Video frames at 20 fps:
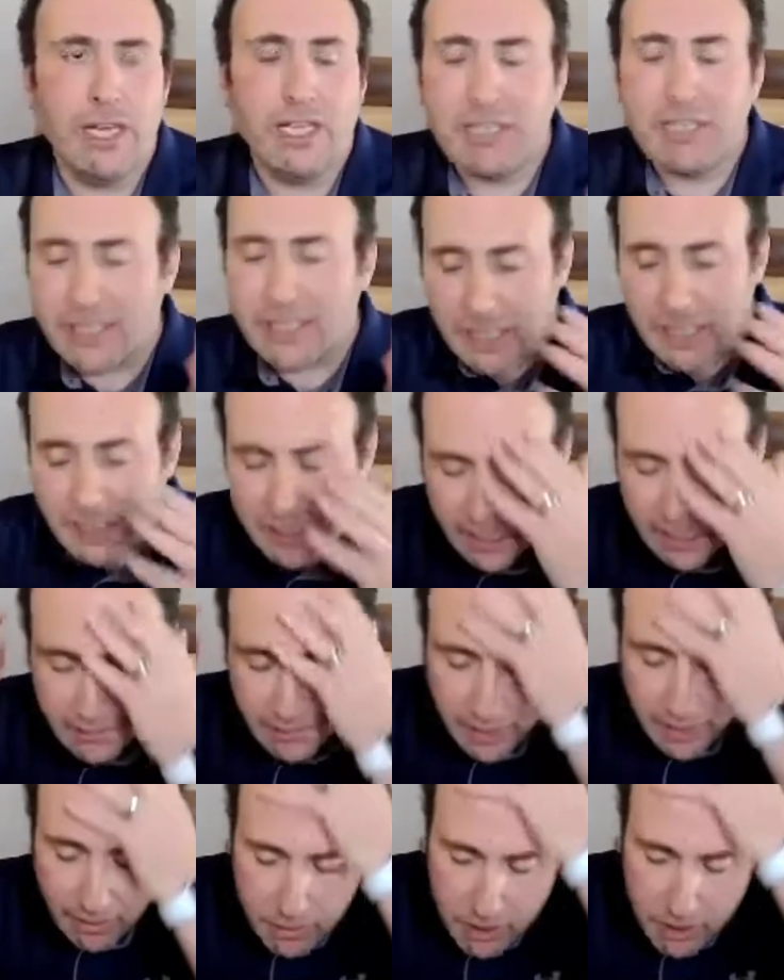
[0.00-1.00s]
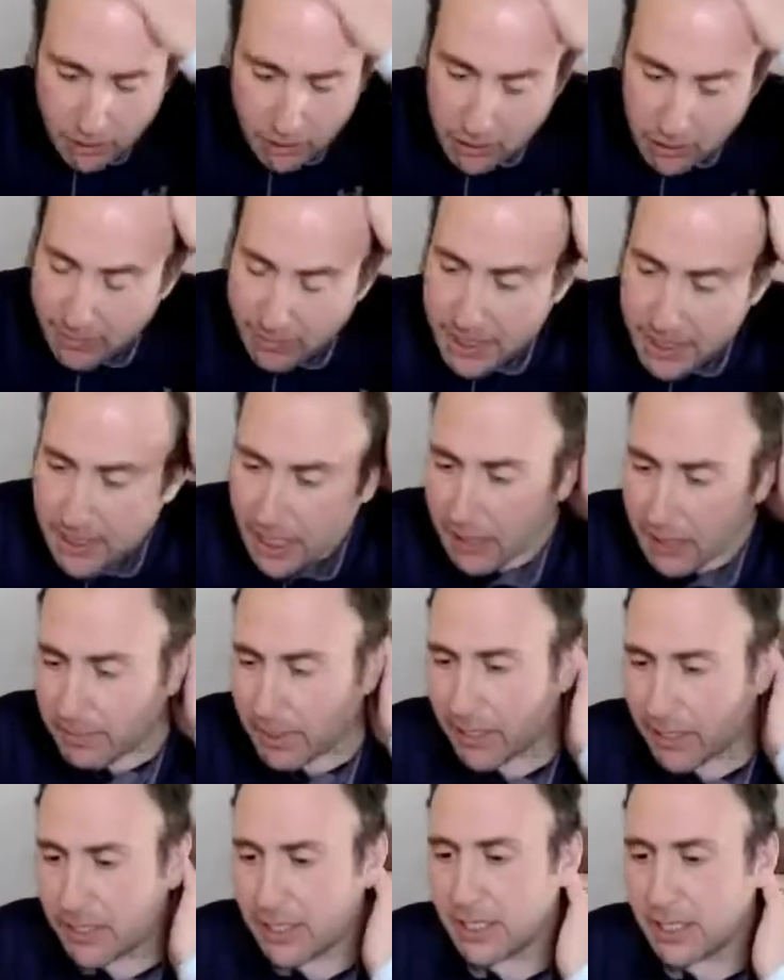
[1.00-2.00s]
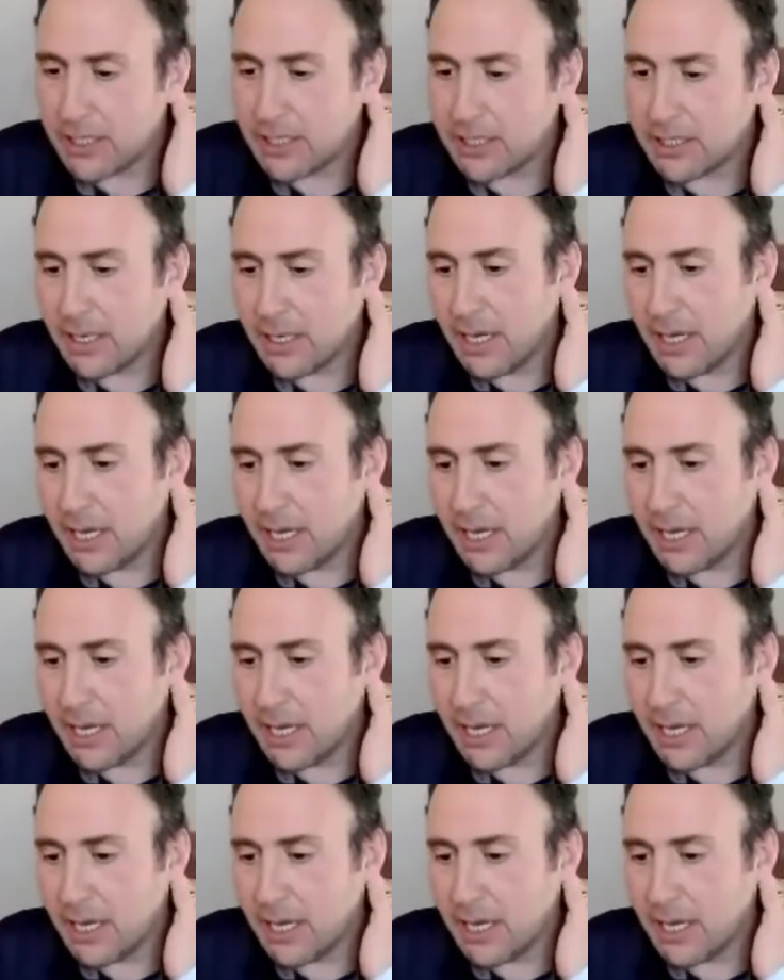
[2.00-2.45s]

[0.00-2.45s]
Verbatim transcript: It's, it's kind of funny. I was talking to my son about this,